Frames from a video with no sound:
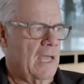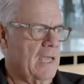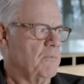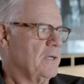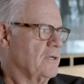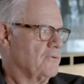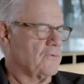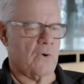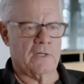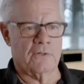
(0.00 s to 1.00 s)
hey, we
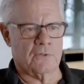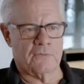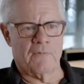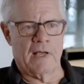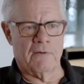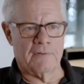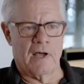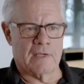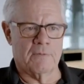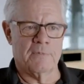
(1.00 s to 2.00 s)
destroyed those Valve
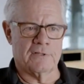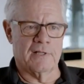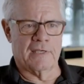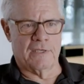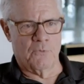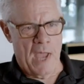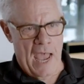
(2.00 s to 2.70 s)
documents like you